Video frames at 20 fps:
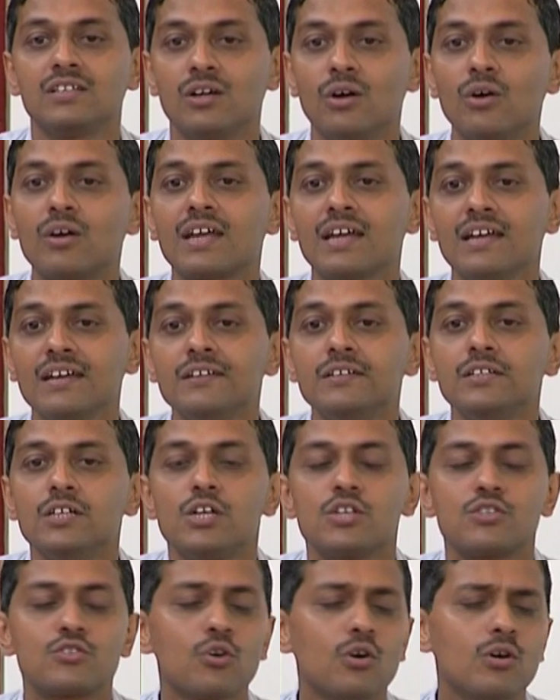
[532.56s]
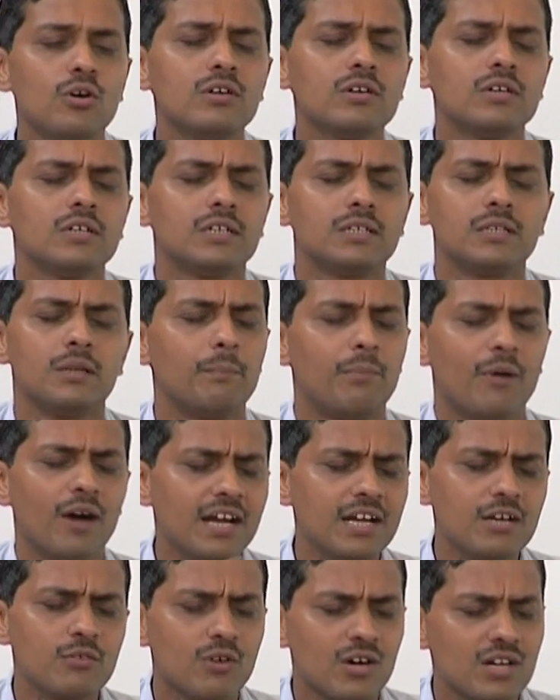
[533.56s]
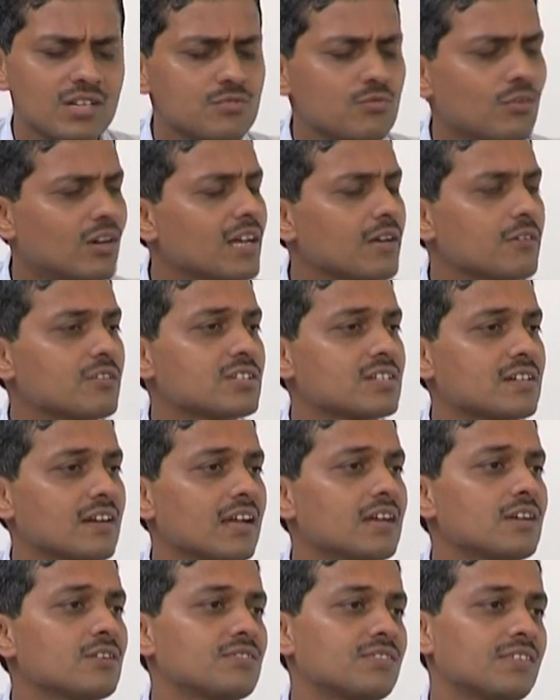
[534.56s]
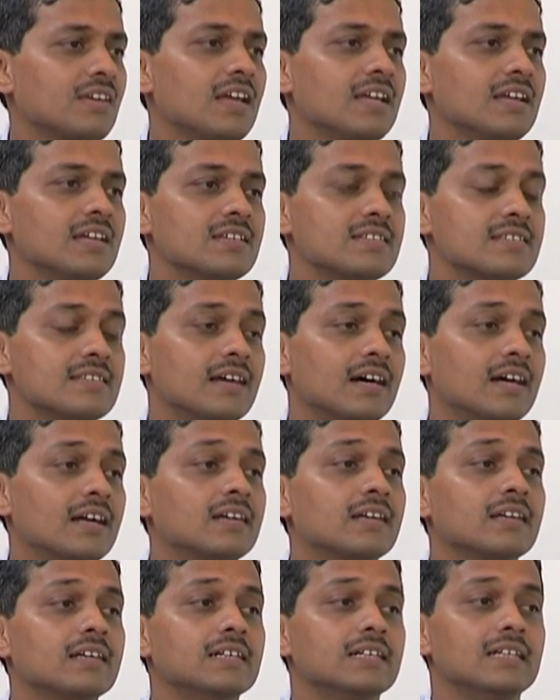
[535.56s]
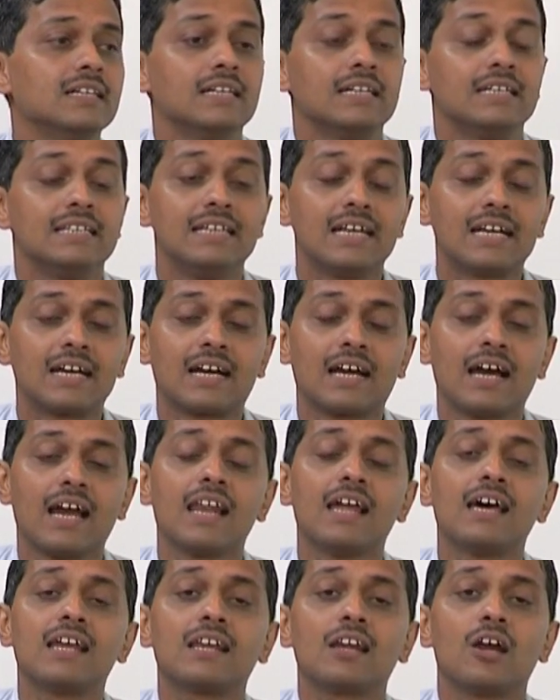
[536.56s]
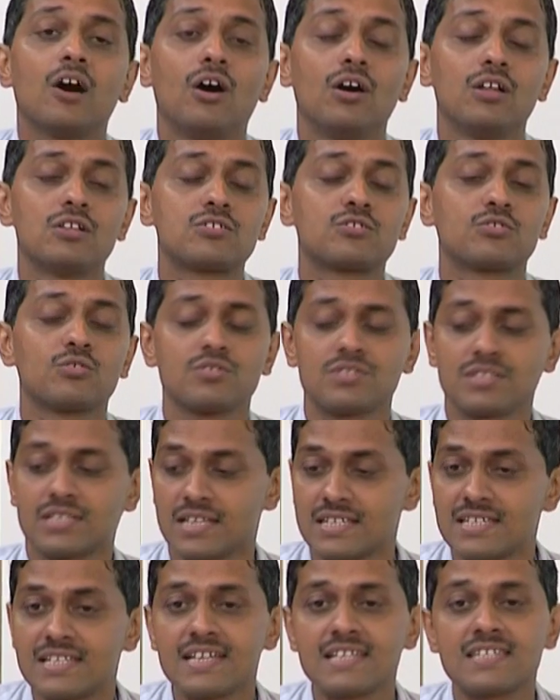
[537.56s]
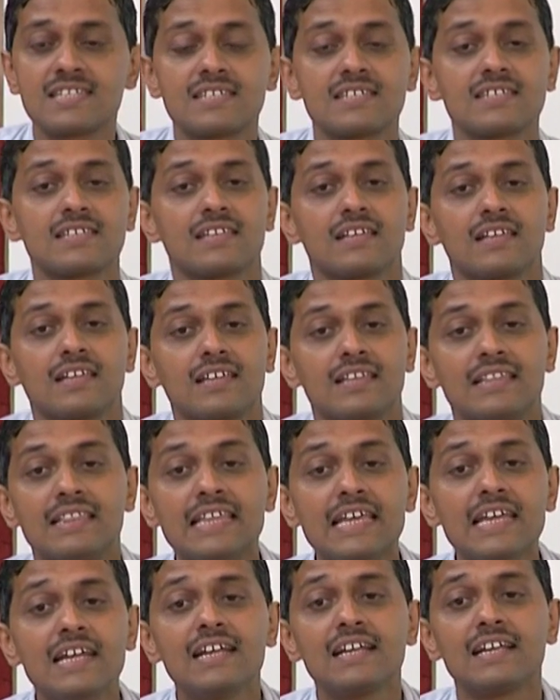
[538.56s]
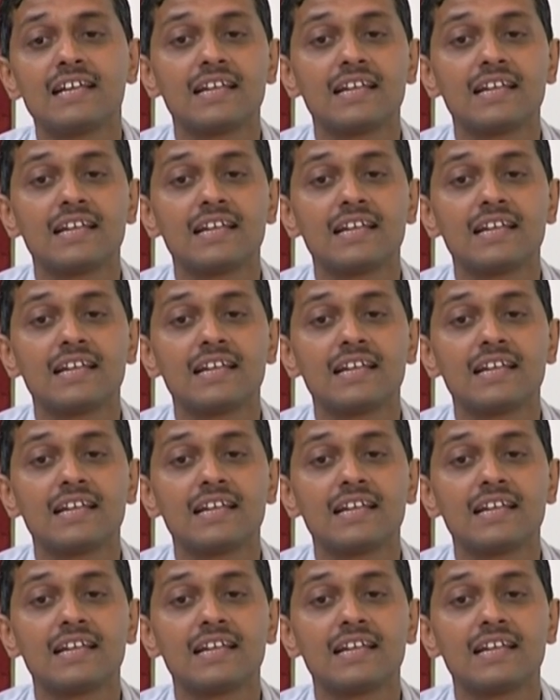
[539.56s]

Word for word: Okay. So, the point was what I was trying to say is that the color also suggests the